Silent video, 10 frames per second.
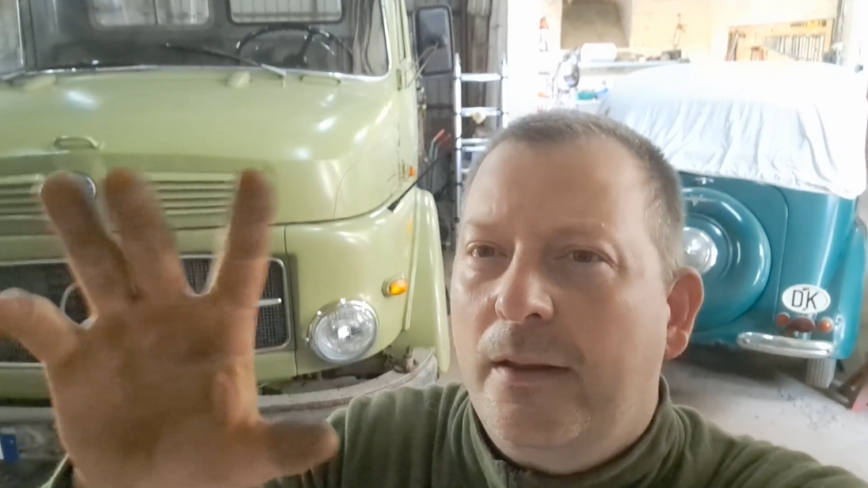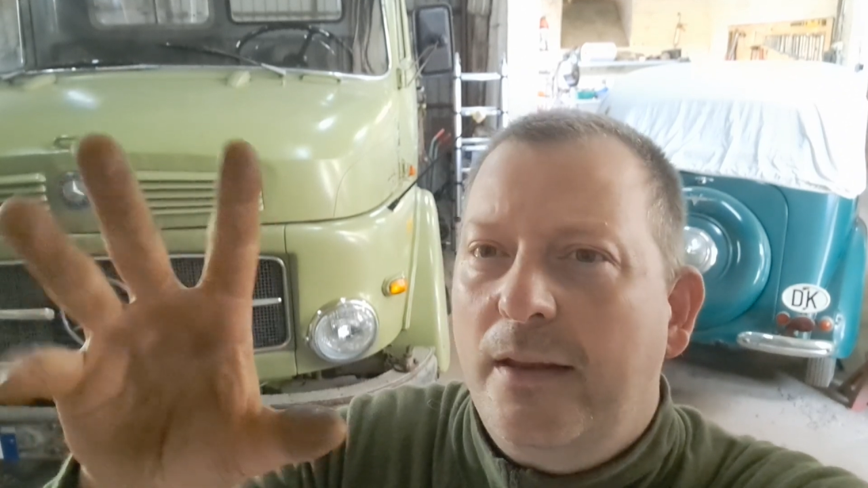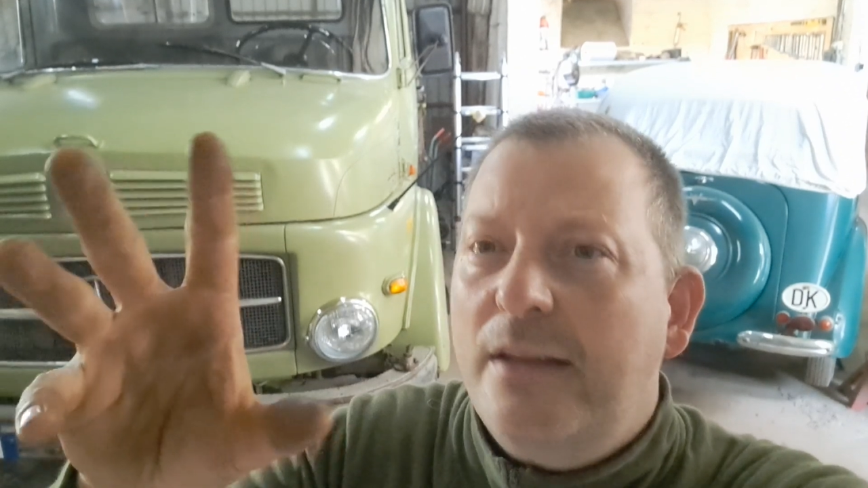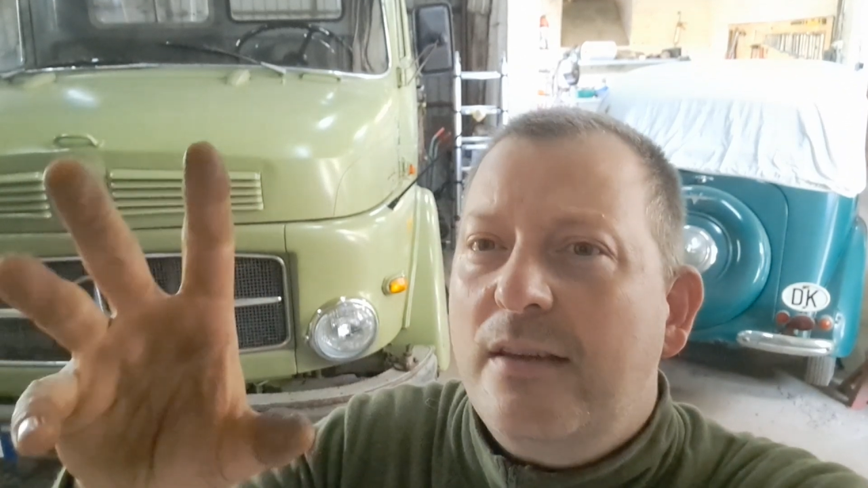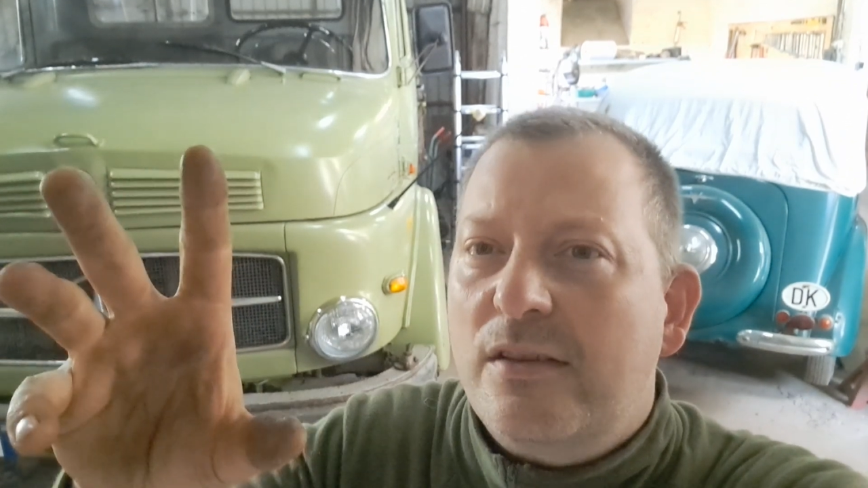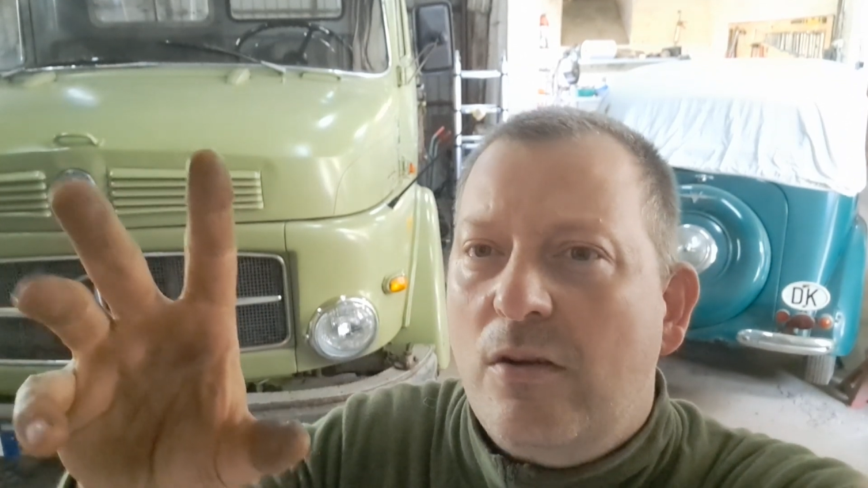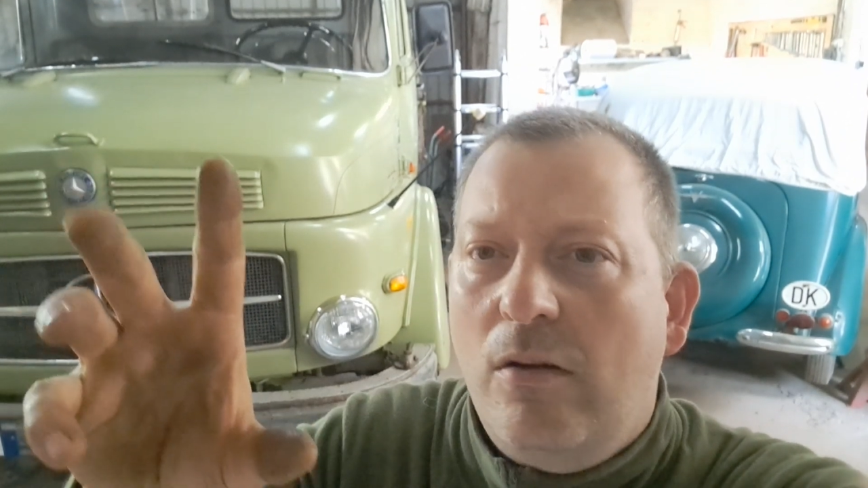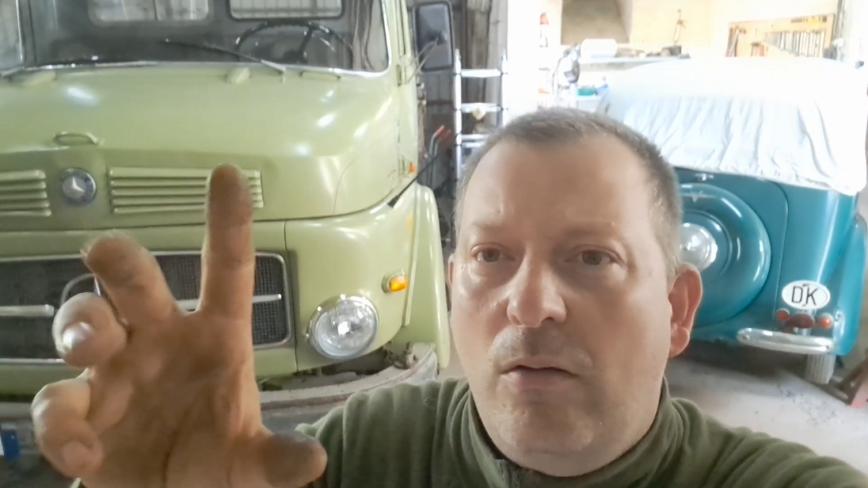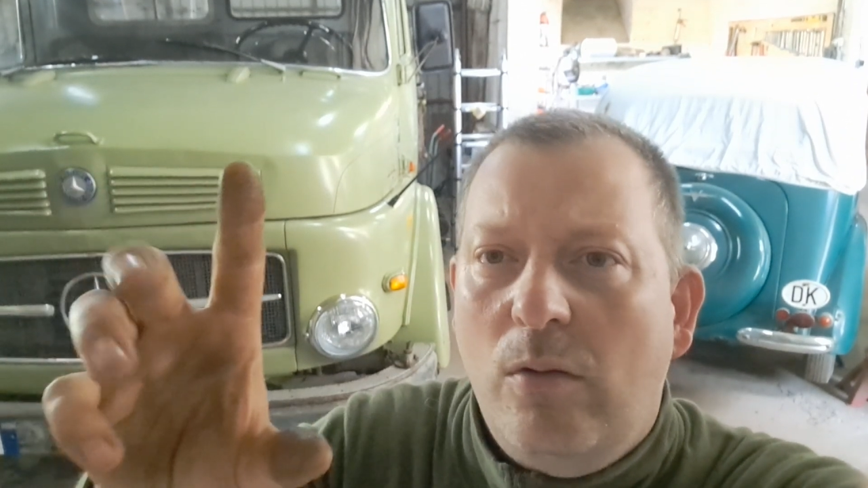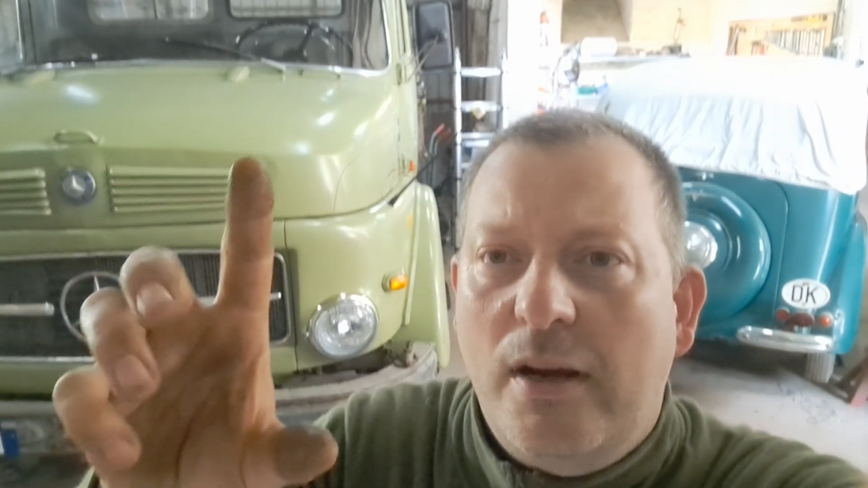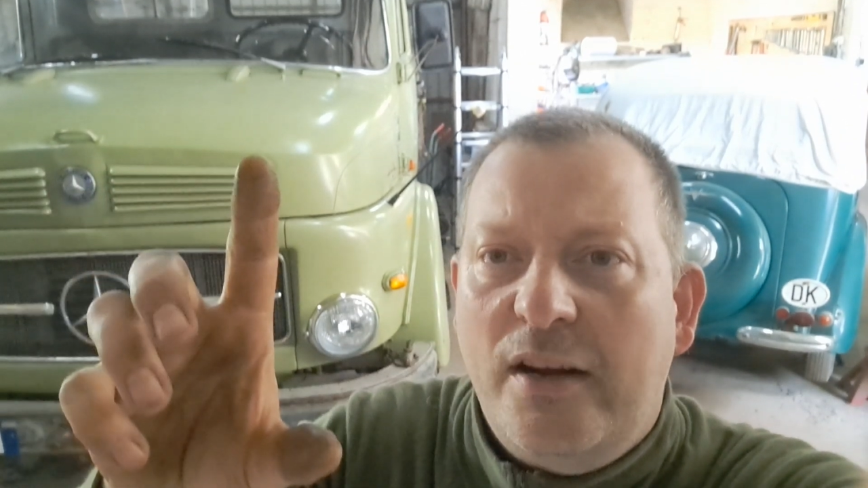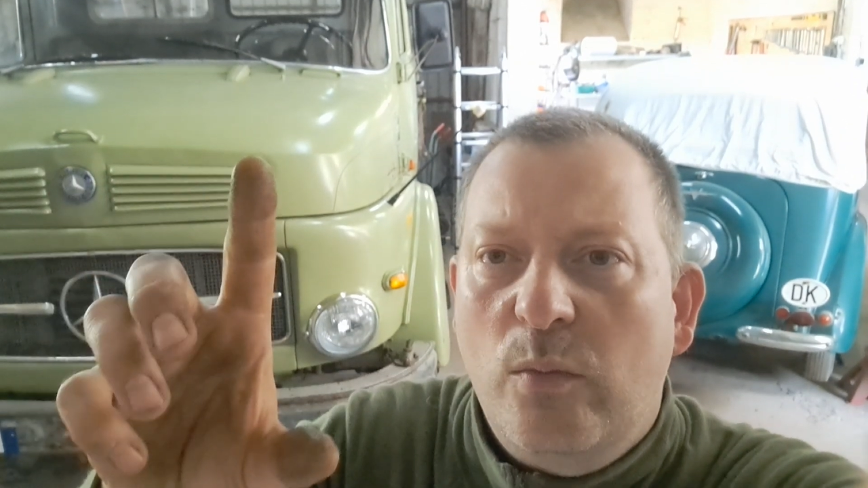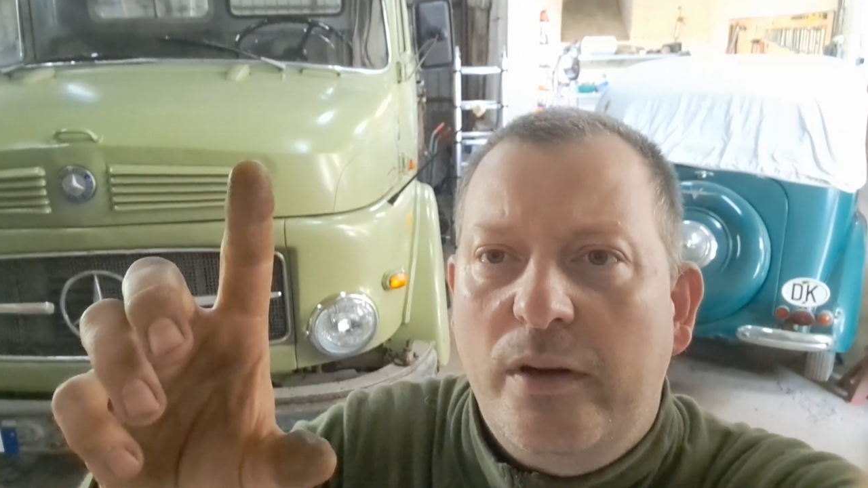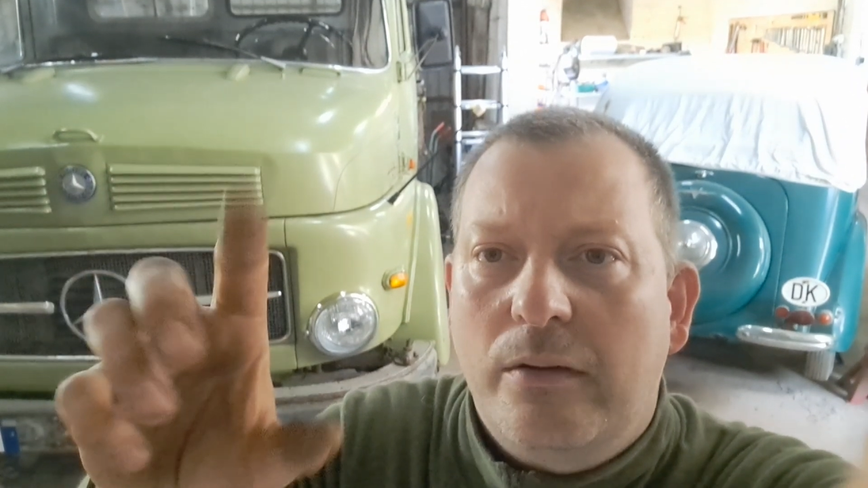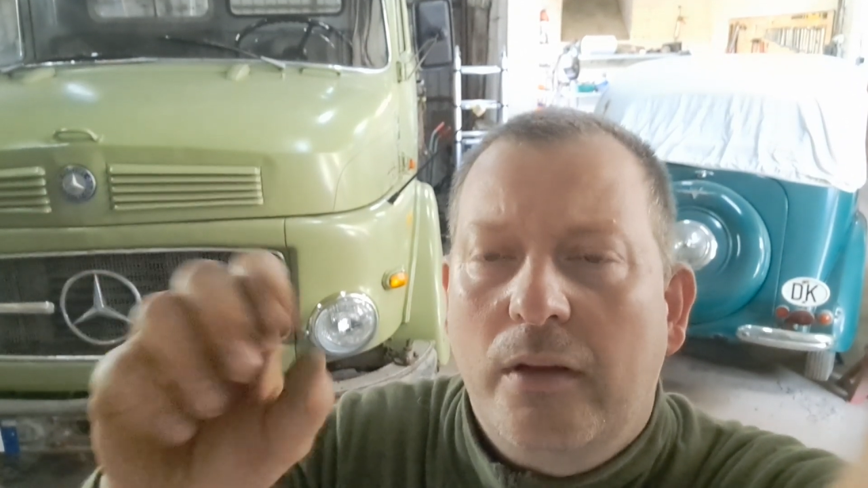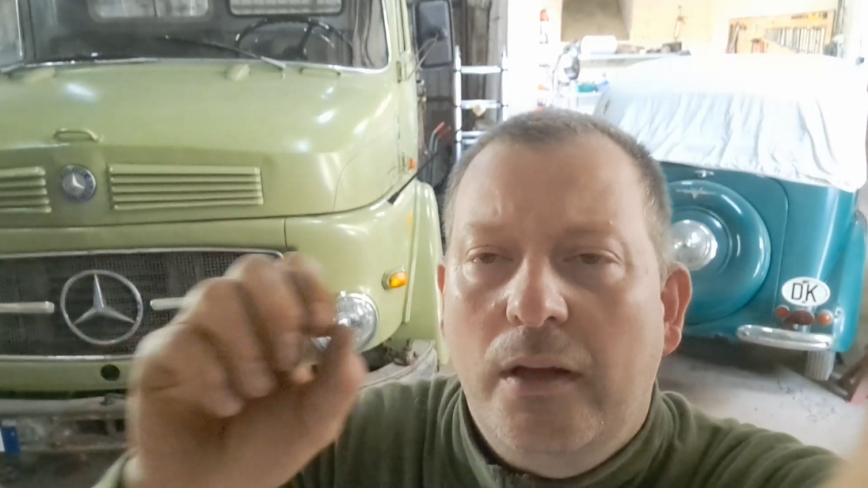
That's all kind of weird.